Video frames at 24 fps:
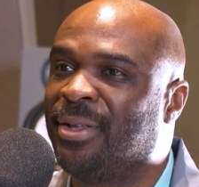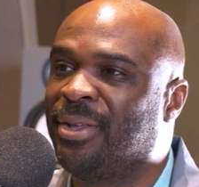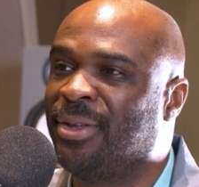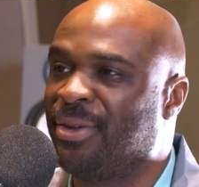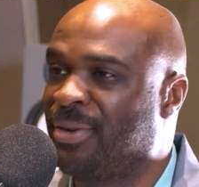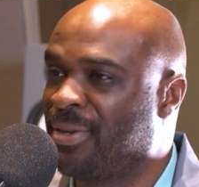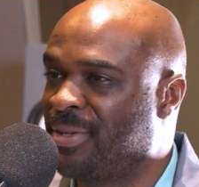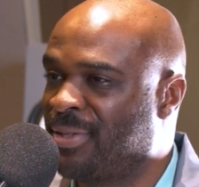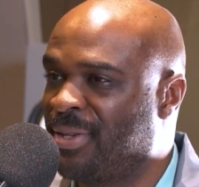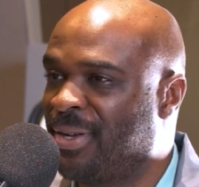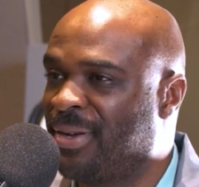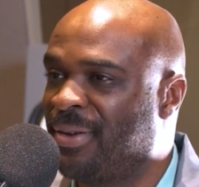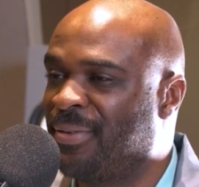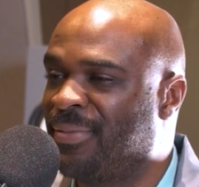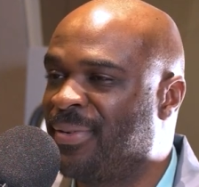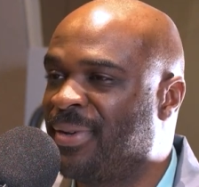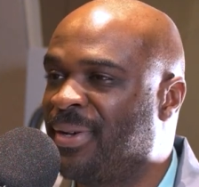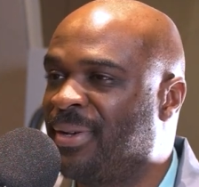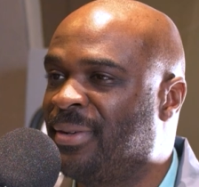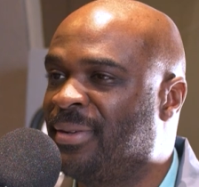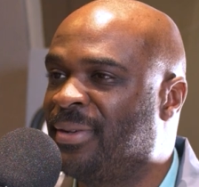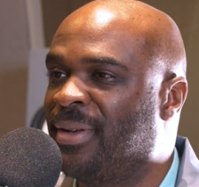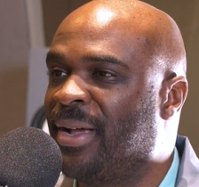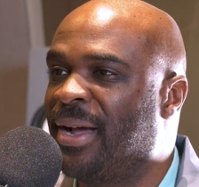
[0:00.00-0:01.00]
yourself
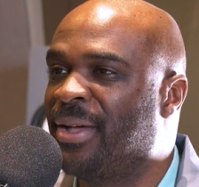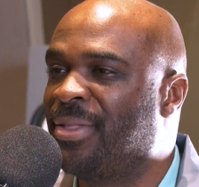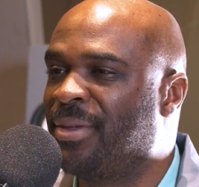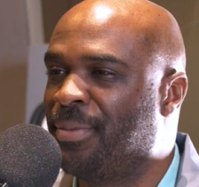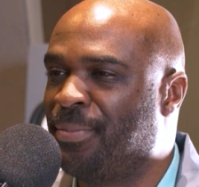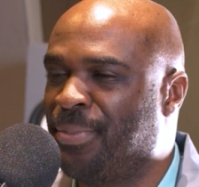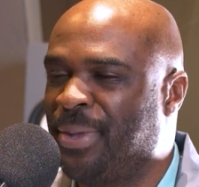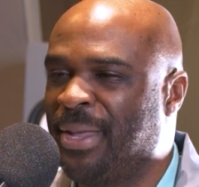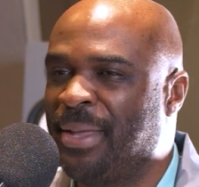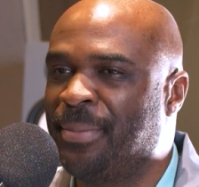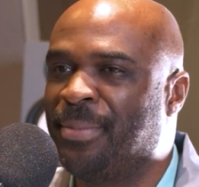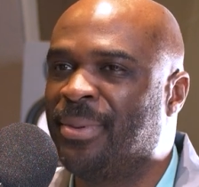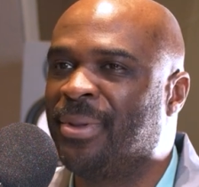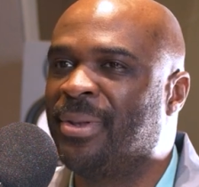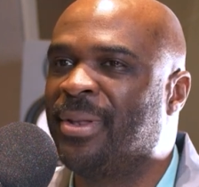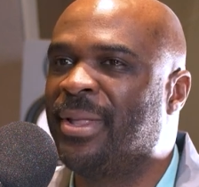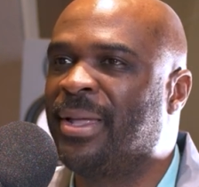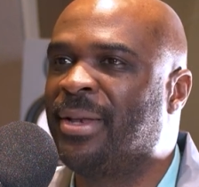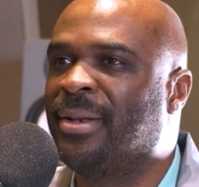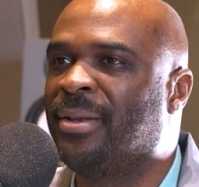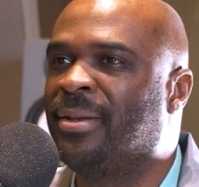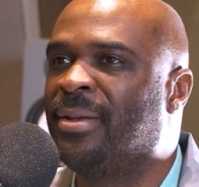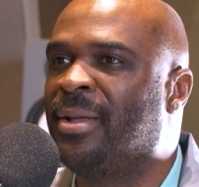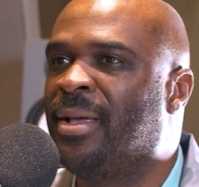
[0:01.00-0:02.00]
and other people
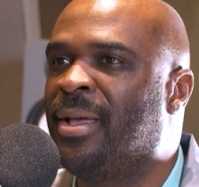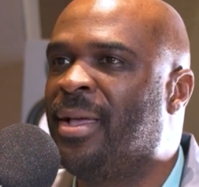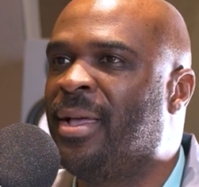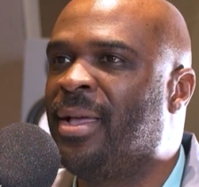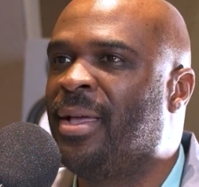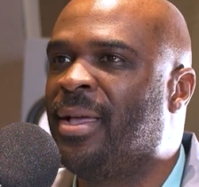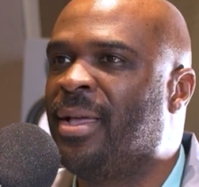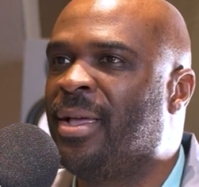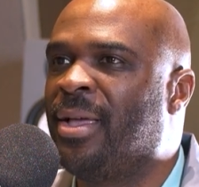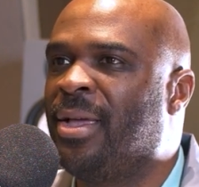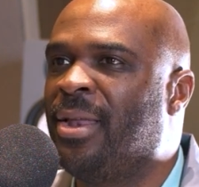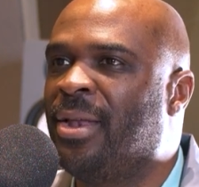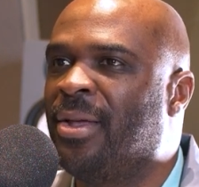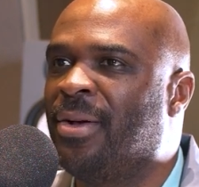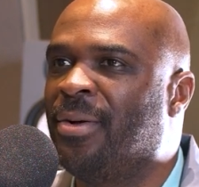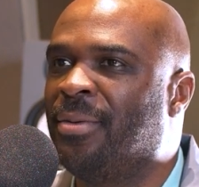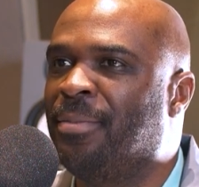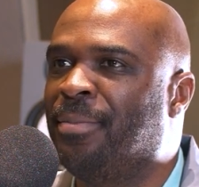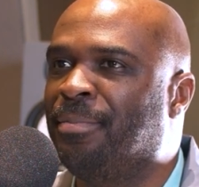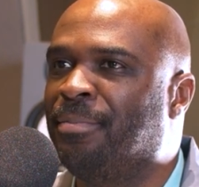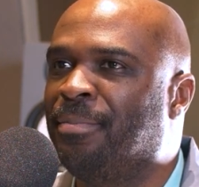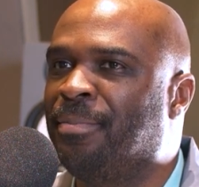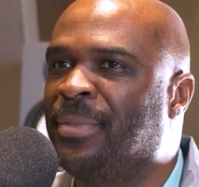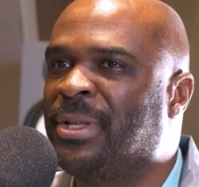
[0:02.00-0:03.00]
and you
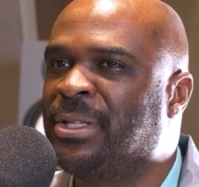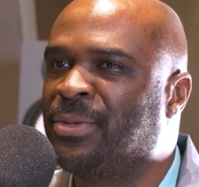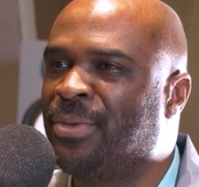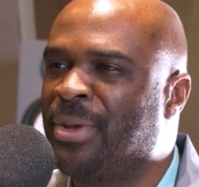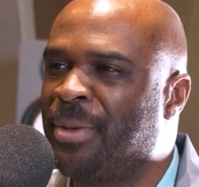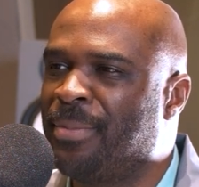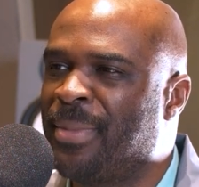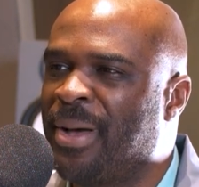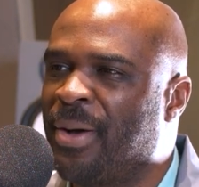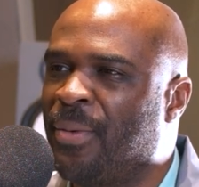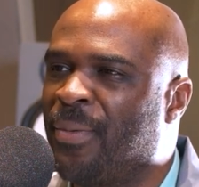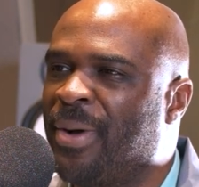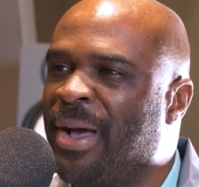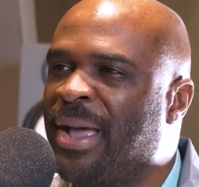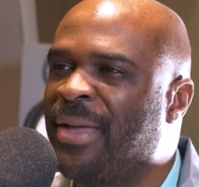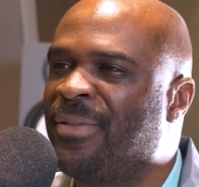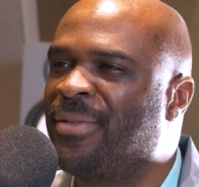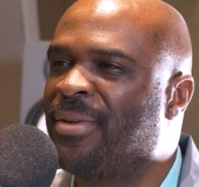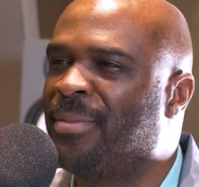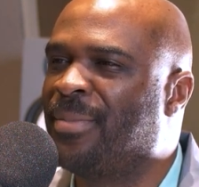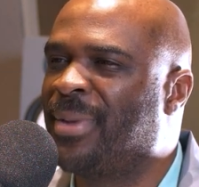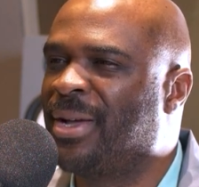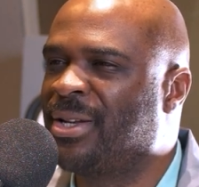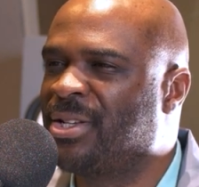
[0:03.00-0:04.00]
know, between my
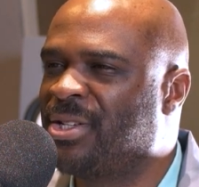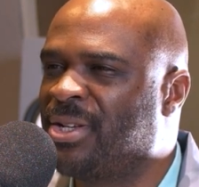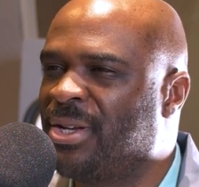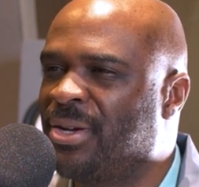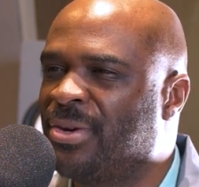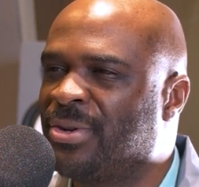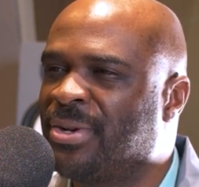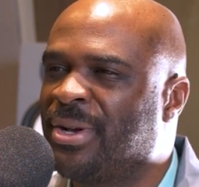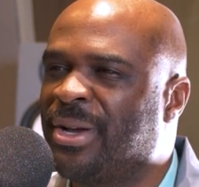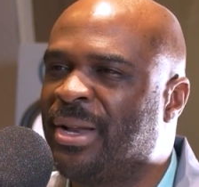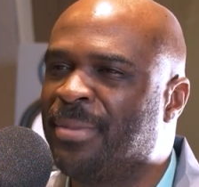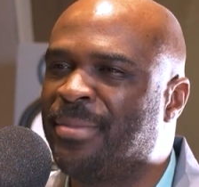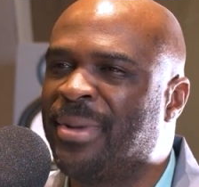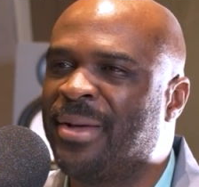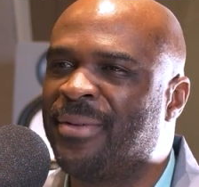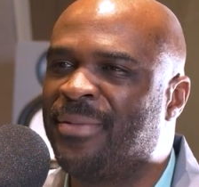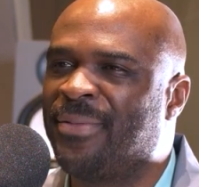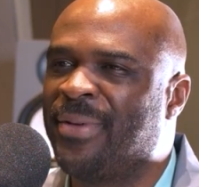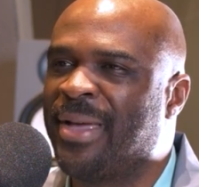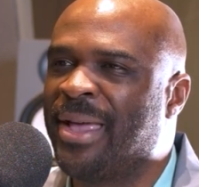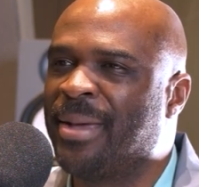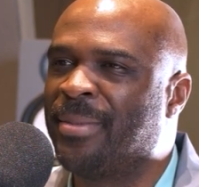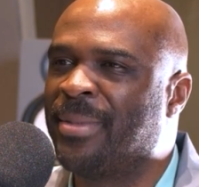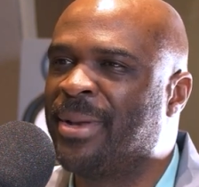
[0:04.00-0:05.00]
wife and my children and my
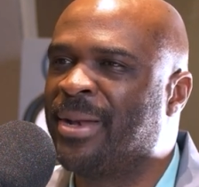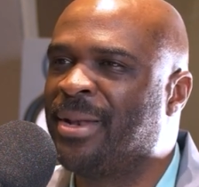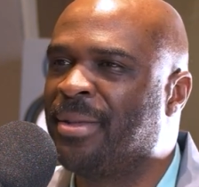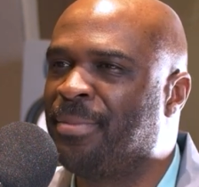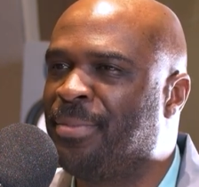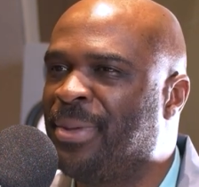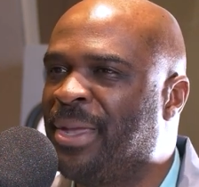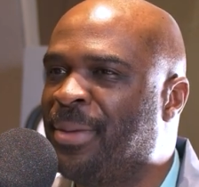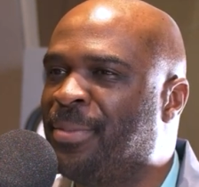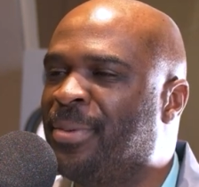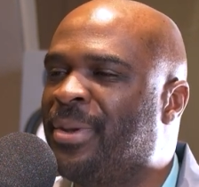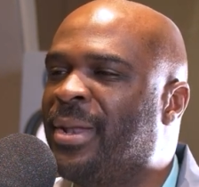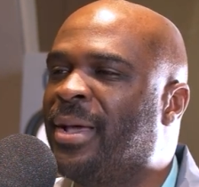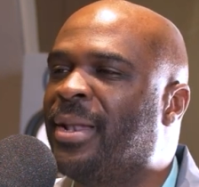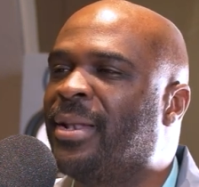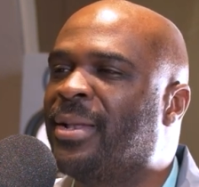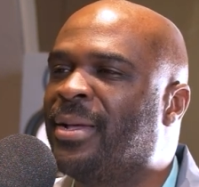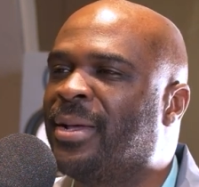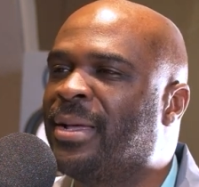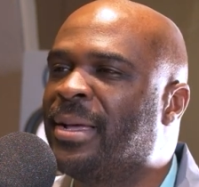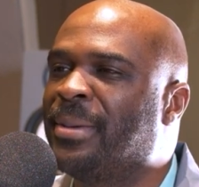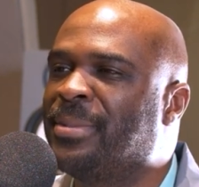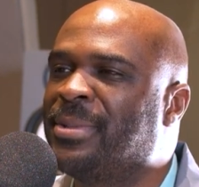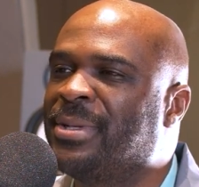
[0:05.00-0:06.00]
family, the people that look